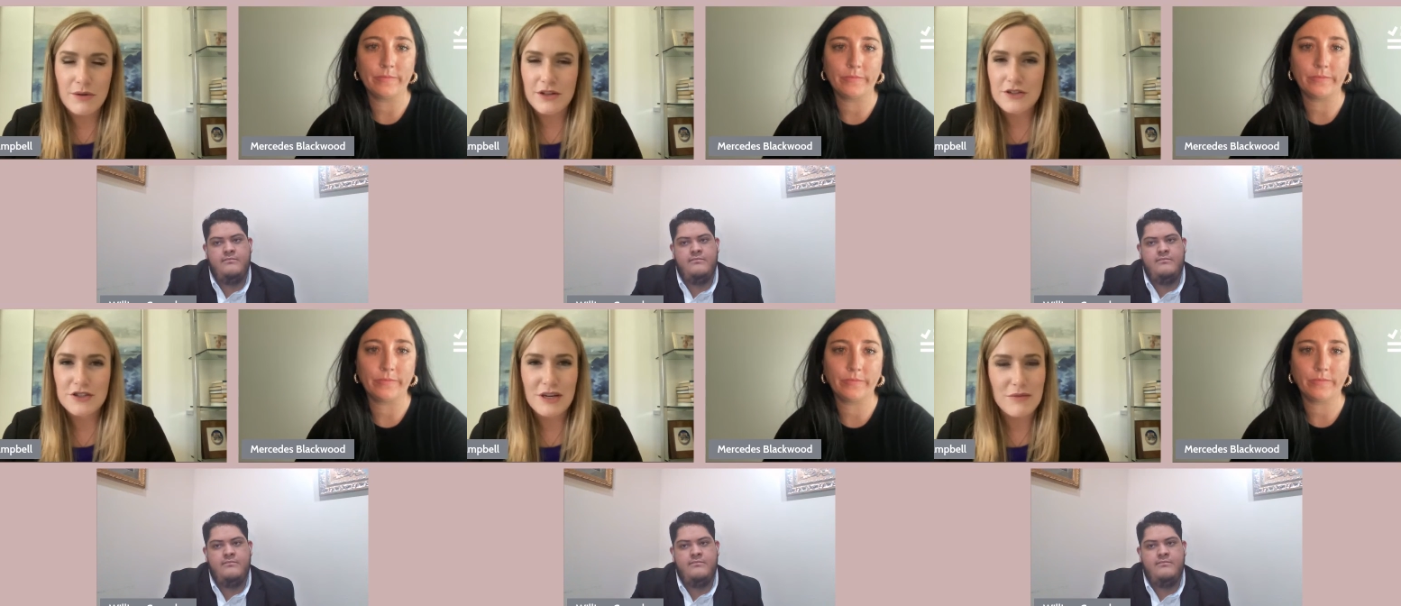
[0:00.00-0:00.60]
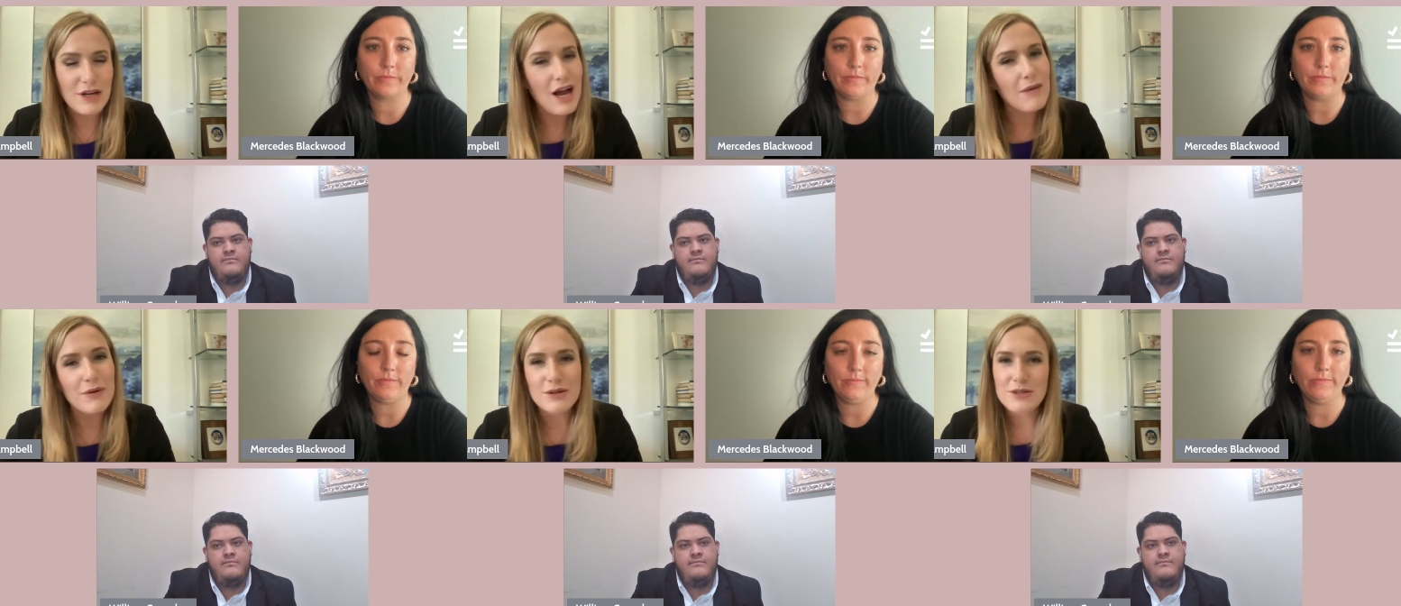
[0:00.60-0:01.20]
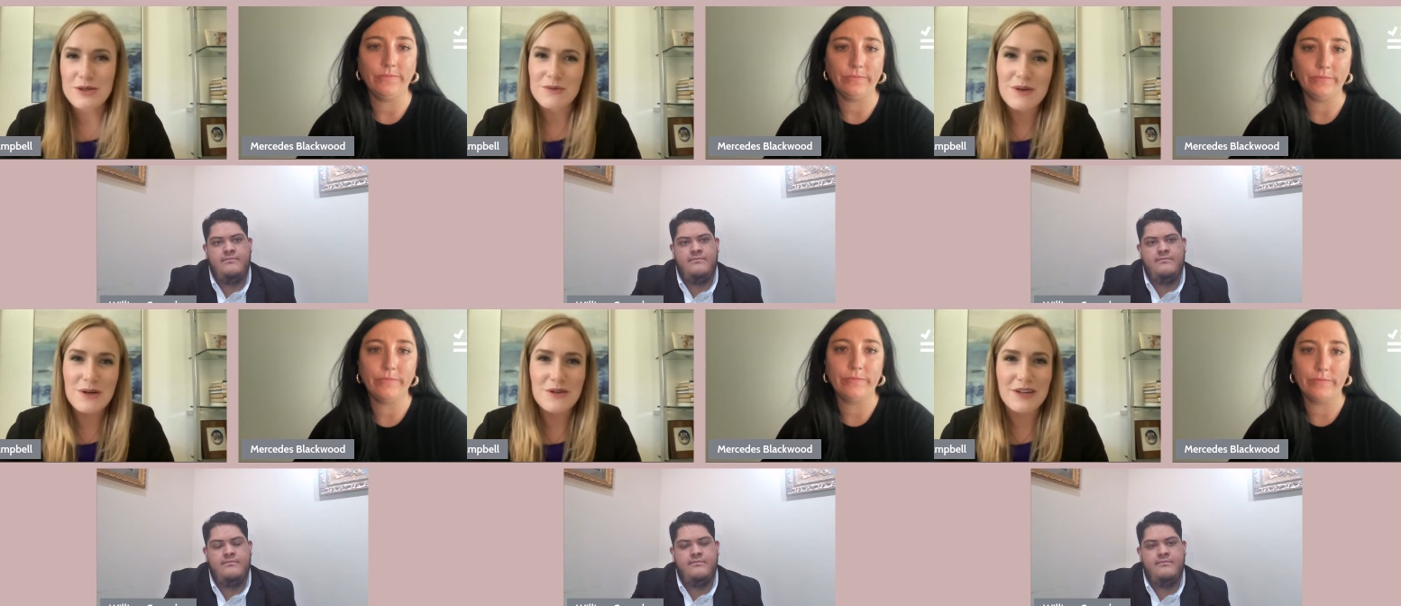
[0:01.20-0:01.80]
Speaker 1: whether it's Chamber of Commerce or
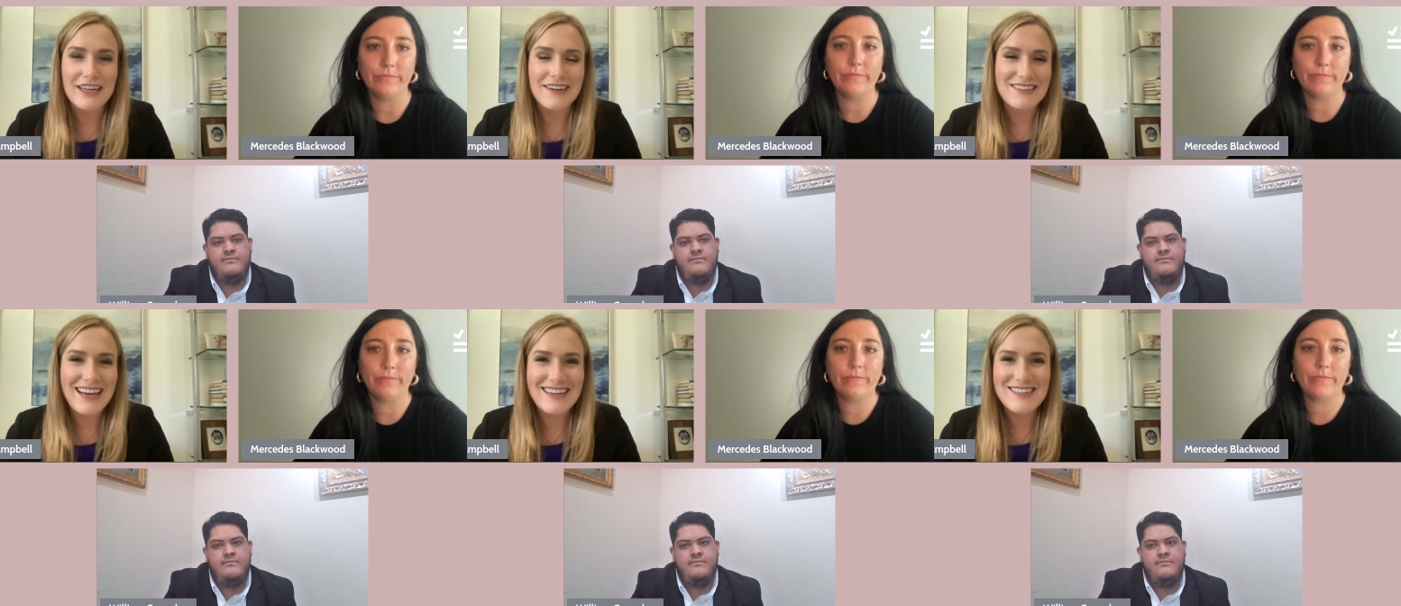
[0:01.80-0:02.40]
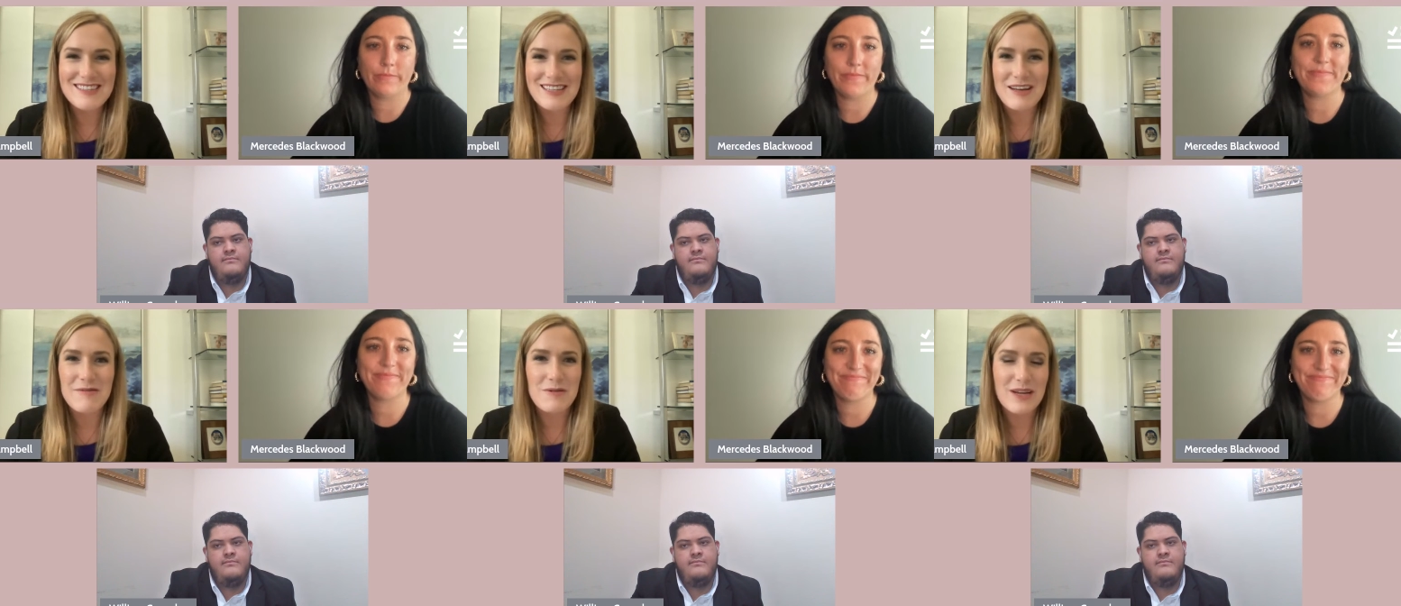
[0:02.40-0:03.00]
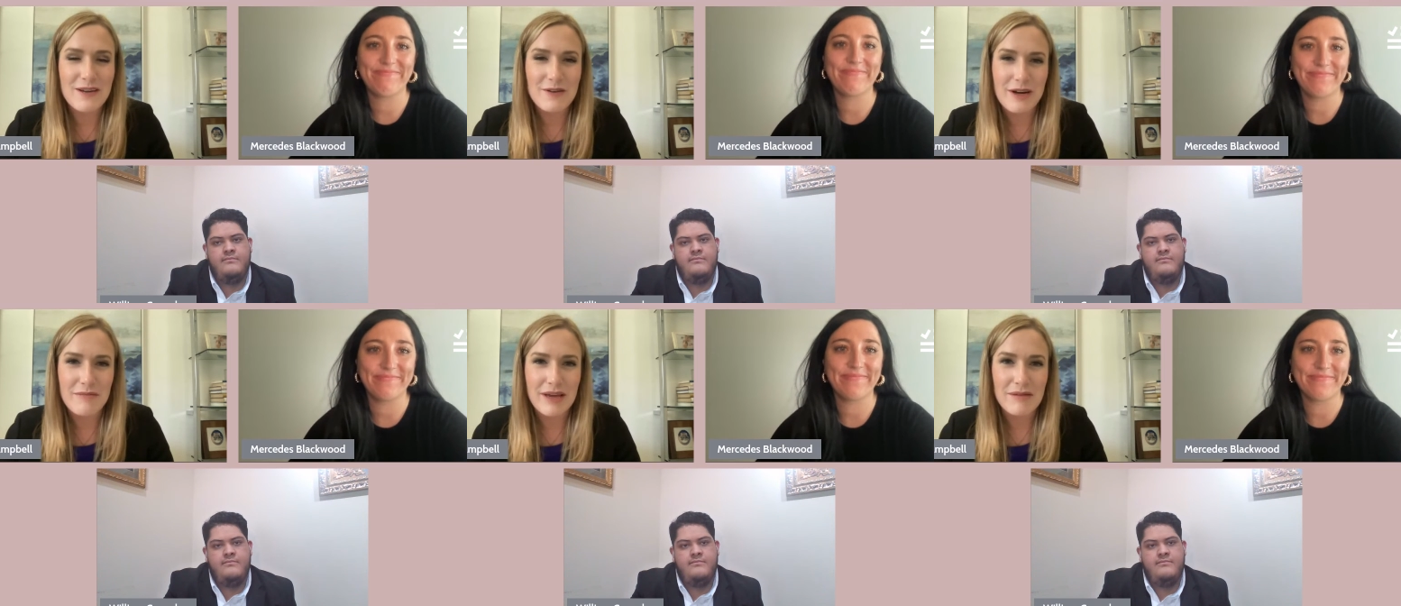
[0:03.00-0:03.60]
Rotary or Lions Club, whatever
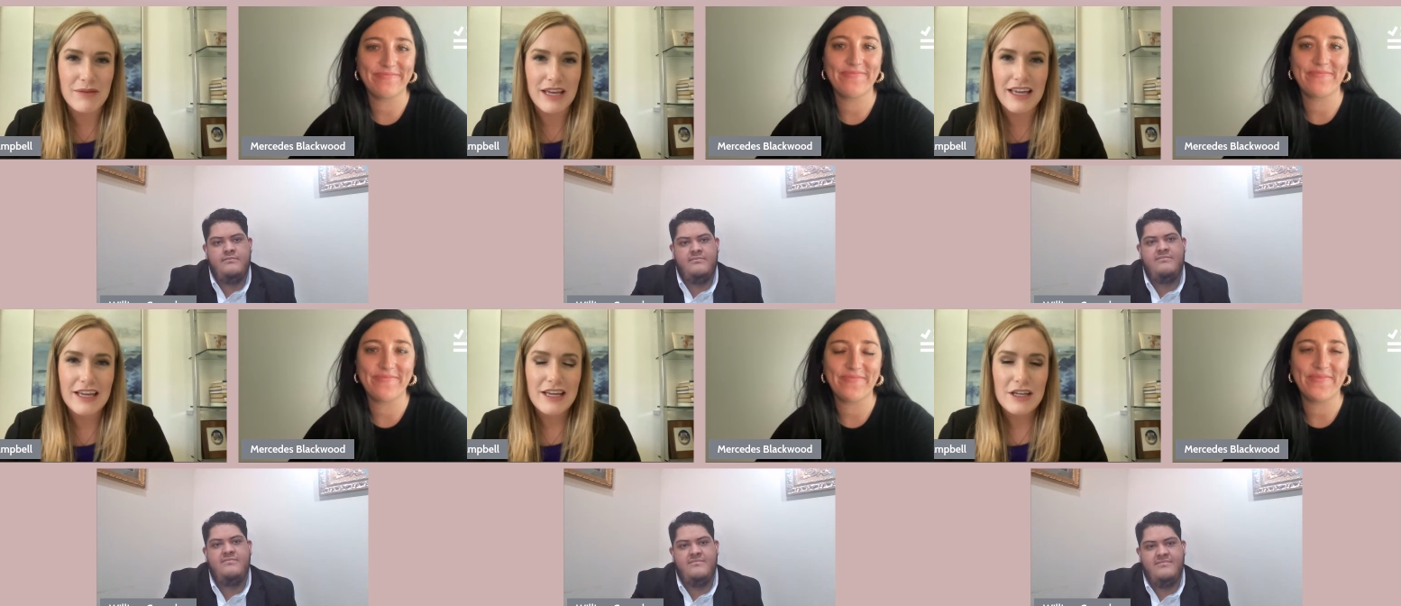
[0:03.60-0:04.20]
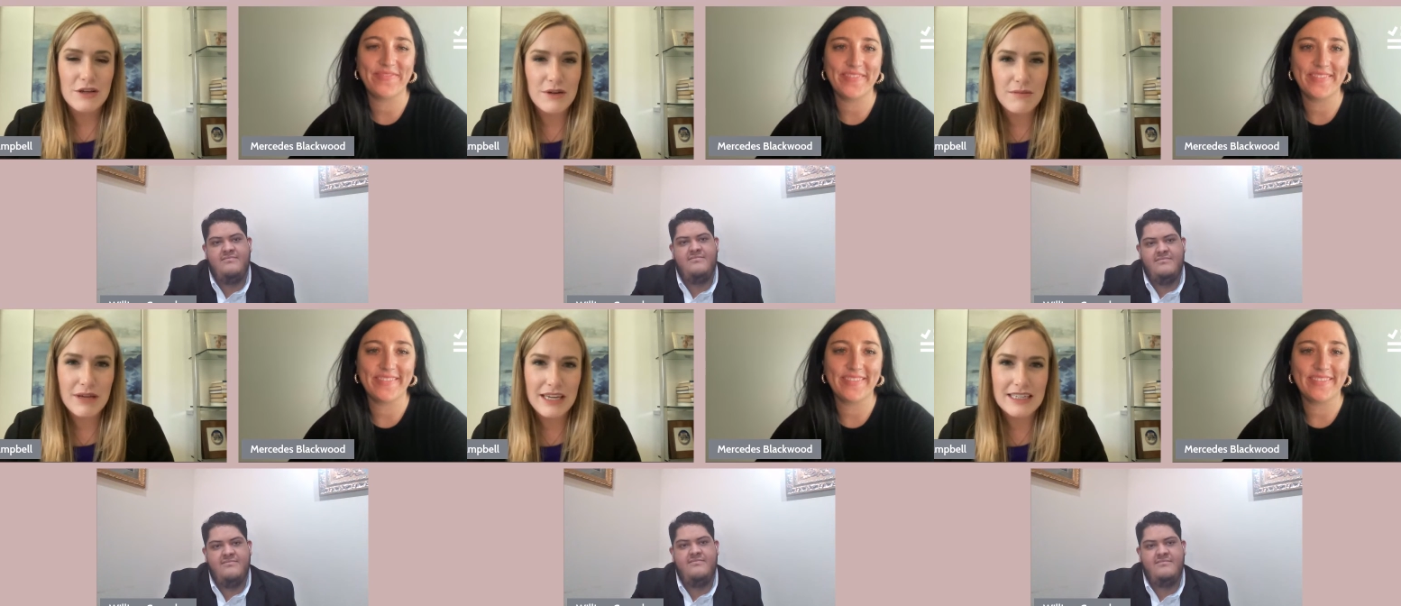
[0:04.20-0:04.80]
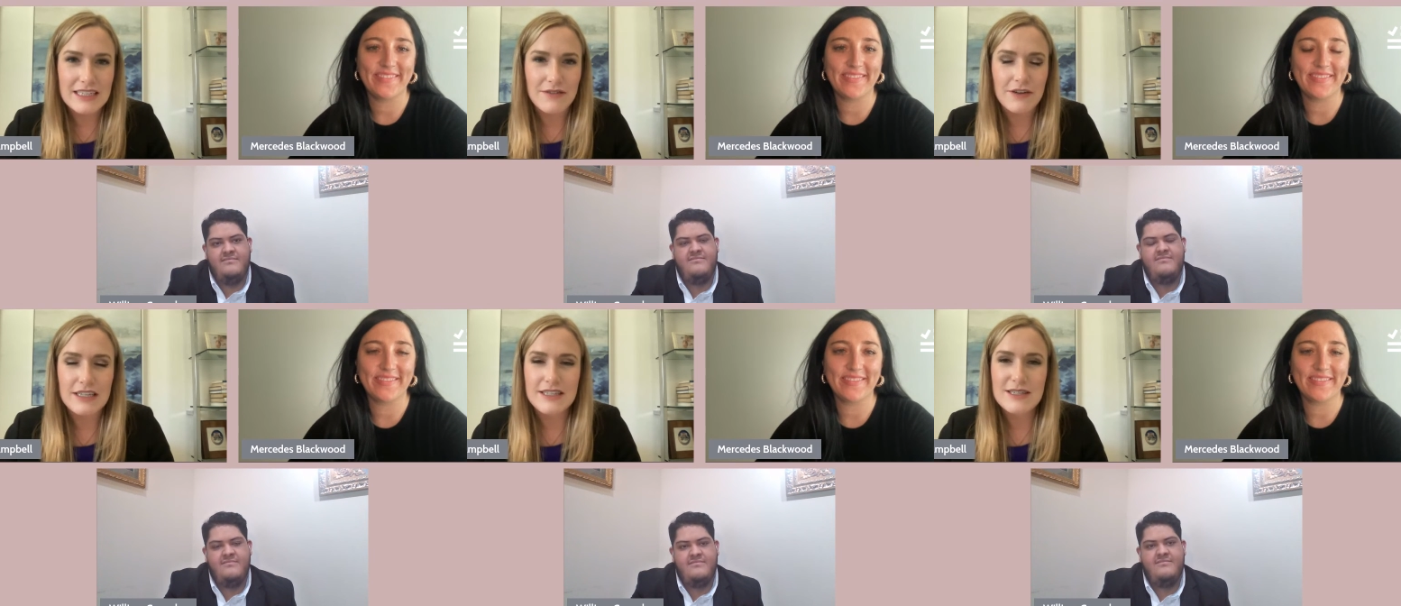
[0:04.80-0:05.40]
it may be, you can make a
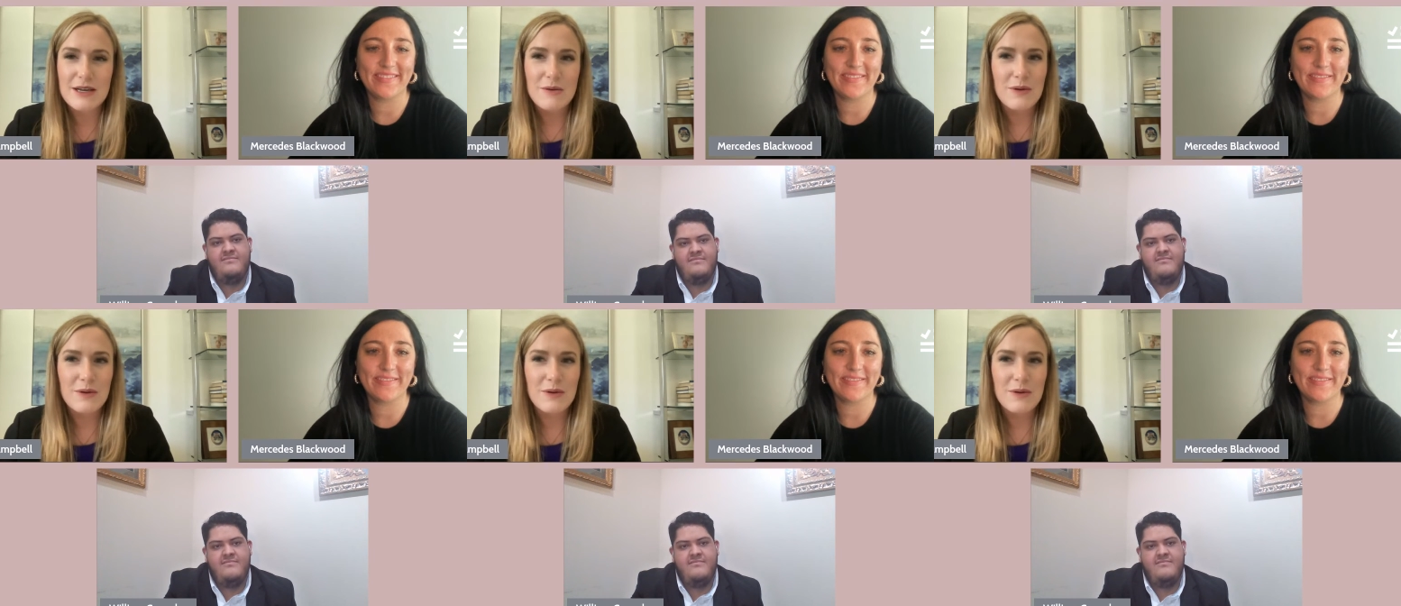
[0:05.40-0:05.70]
difference.